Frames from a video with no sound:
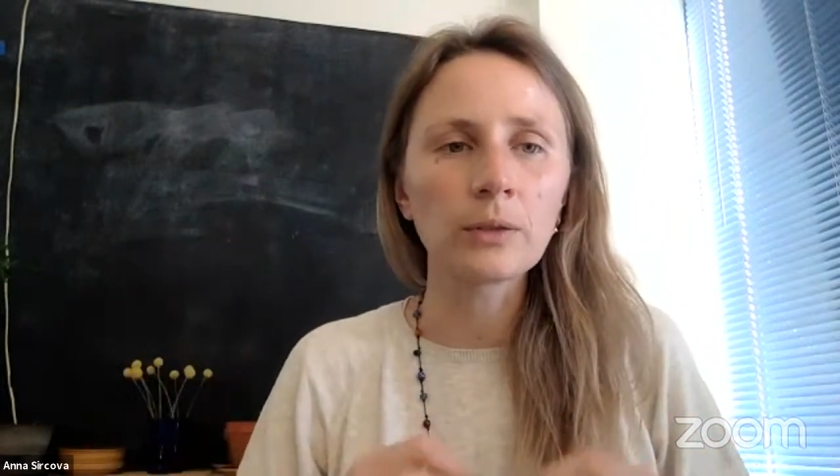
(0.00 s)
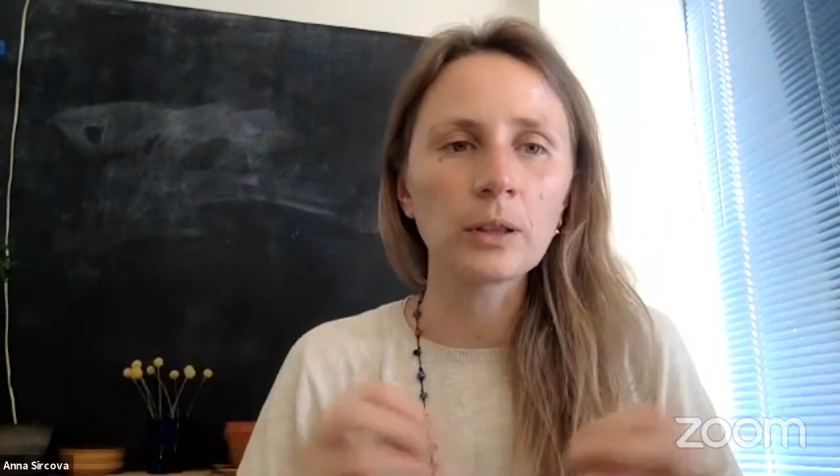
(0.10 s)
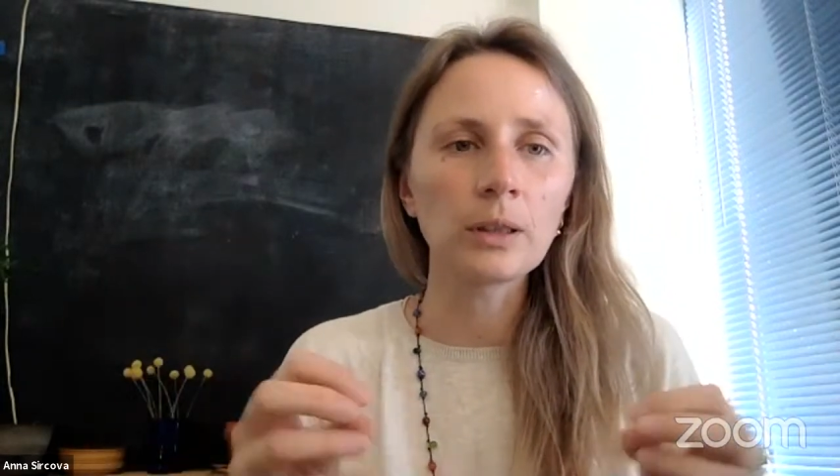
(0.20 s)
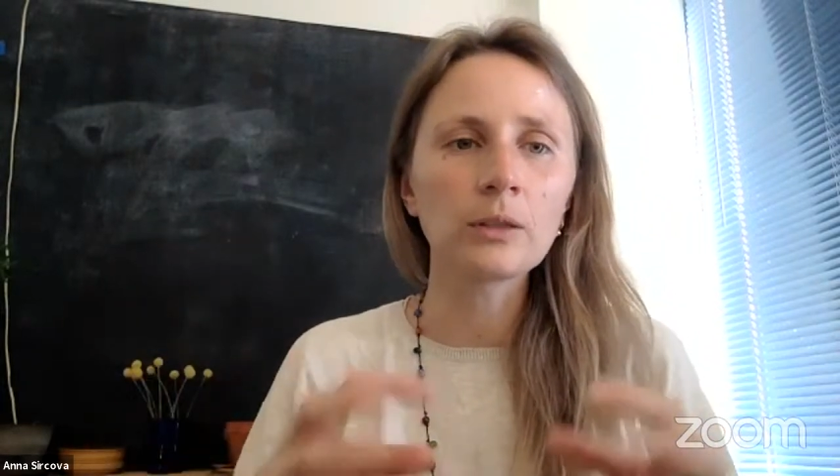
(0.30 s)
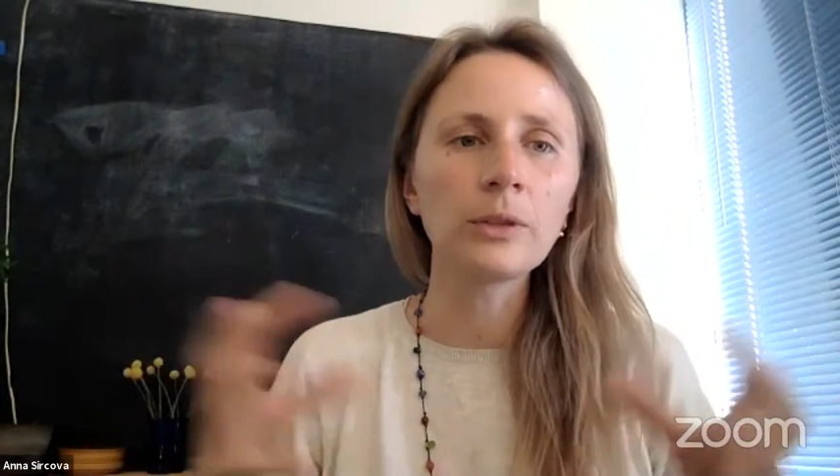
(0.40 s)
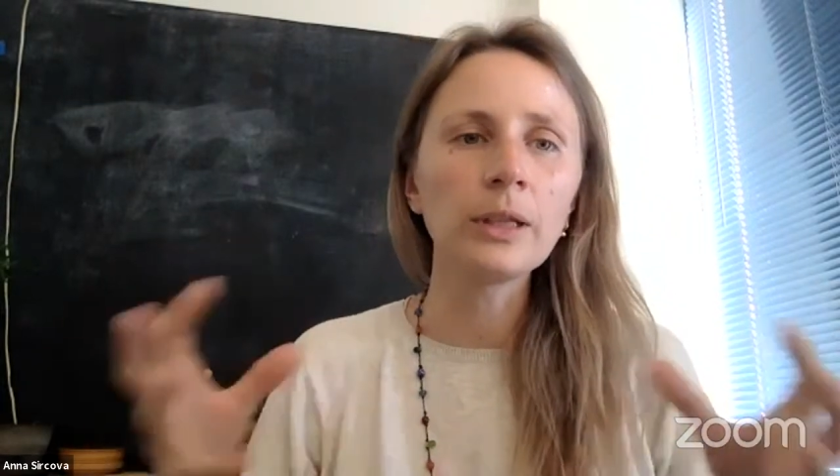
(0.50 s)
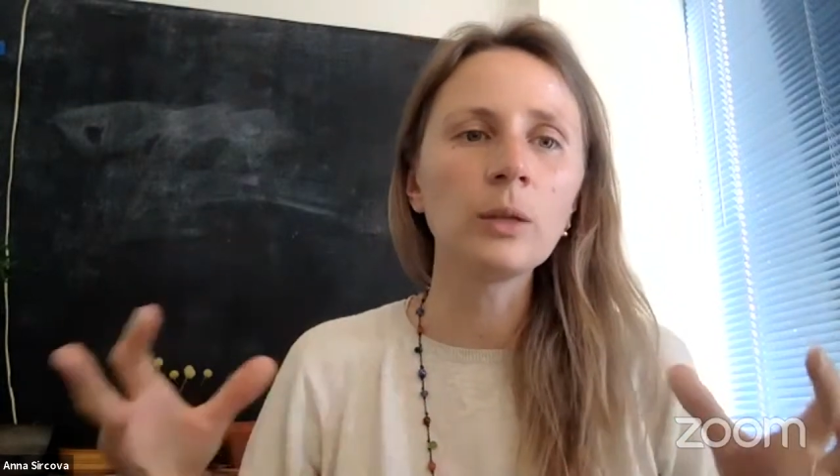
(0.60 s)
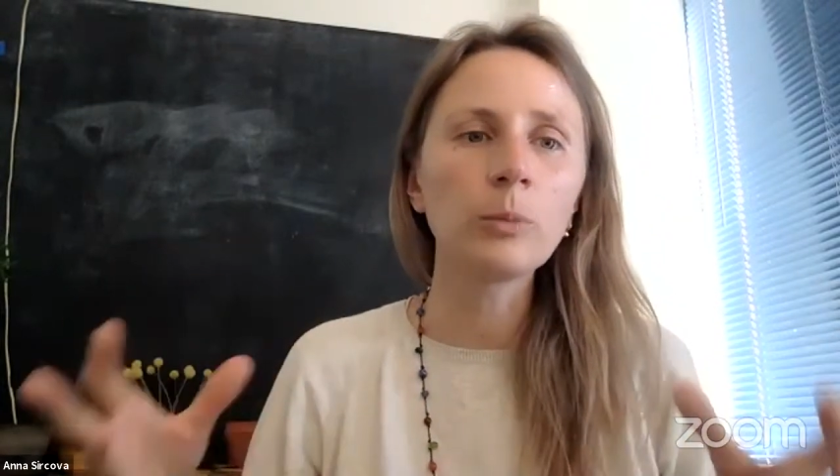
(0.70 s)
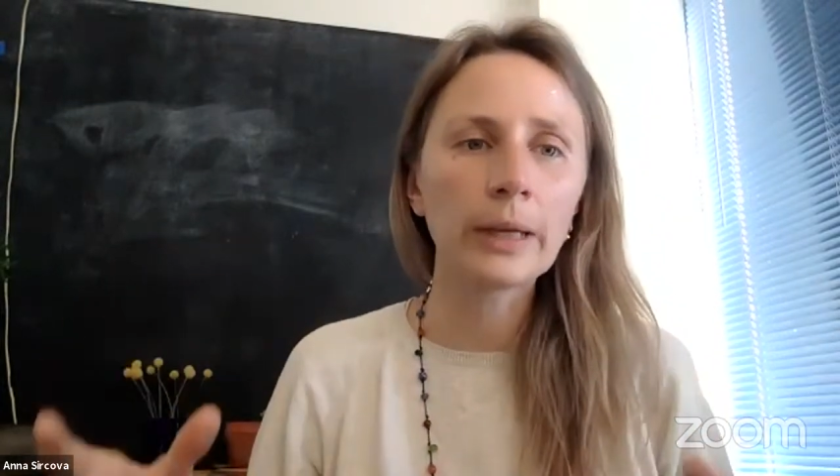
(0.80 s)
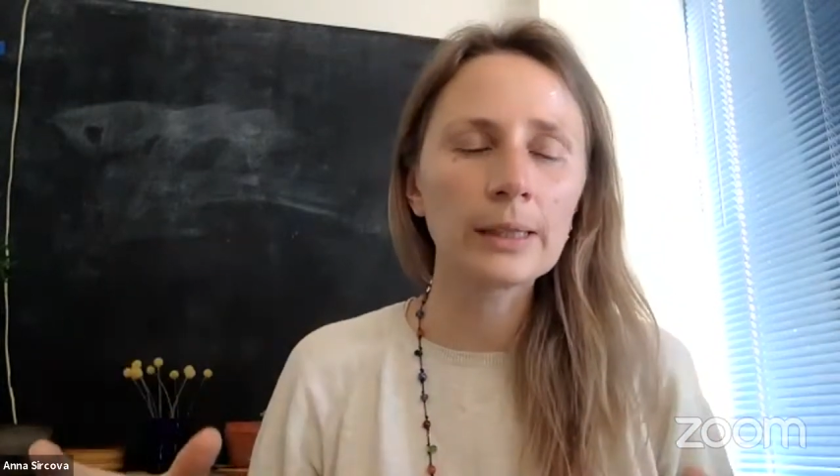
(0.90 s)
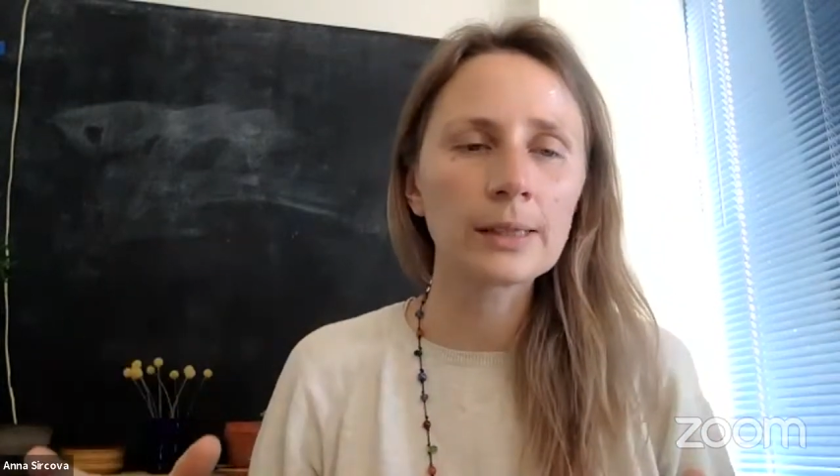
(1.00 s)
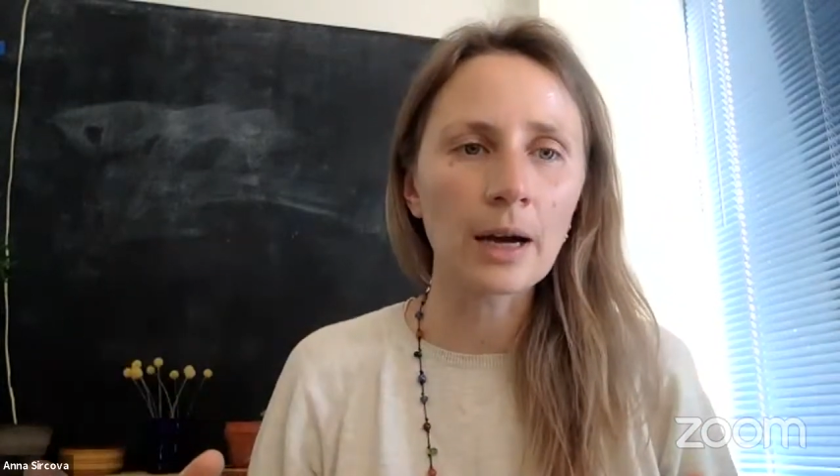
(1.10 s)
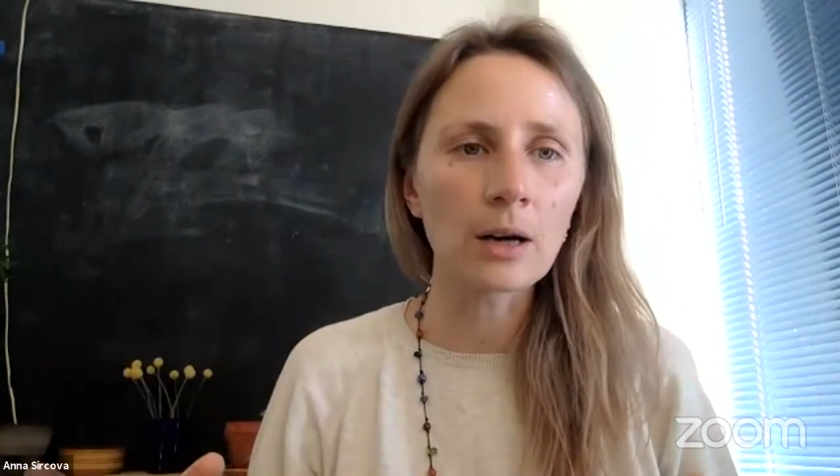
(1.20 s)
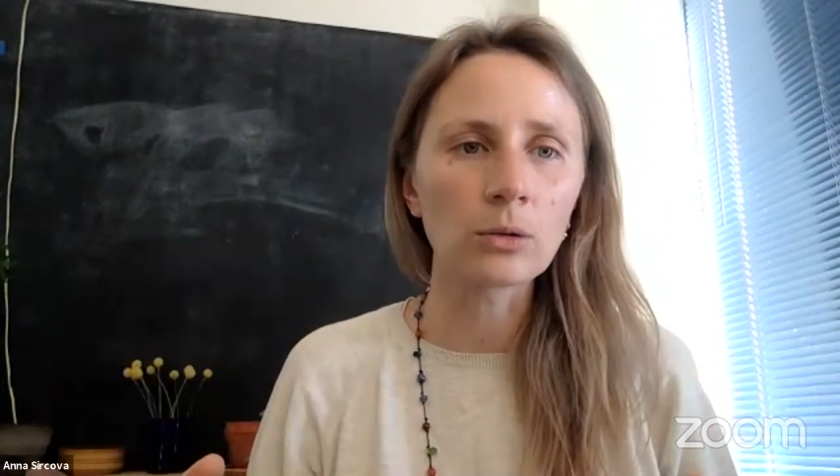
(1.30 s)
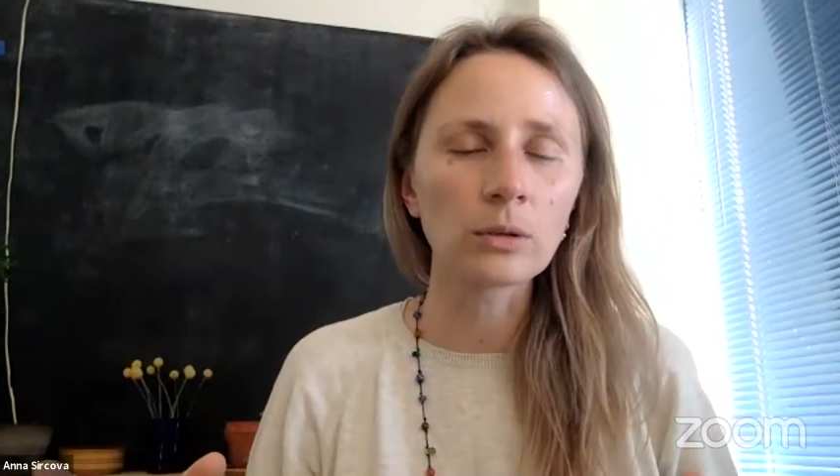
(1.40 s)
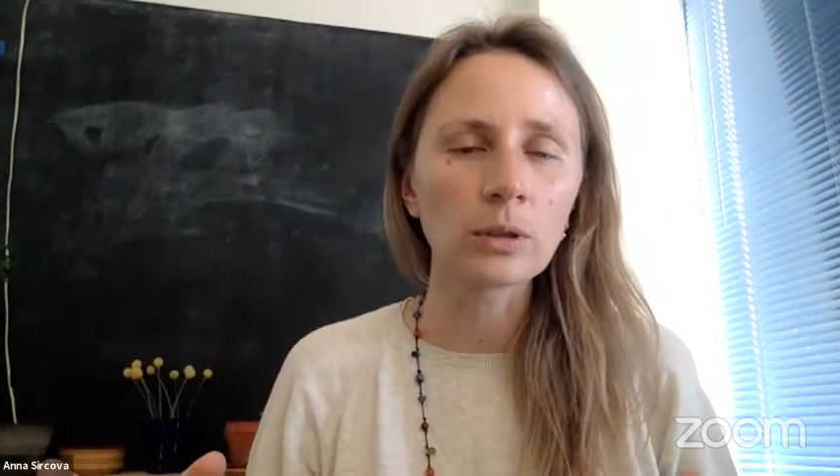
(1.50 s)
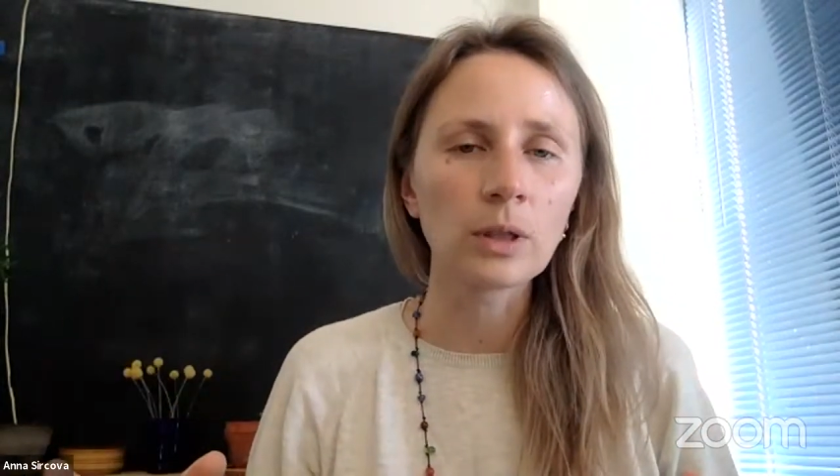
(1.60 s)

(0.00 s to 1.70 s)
it really breaks down.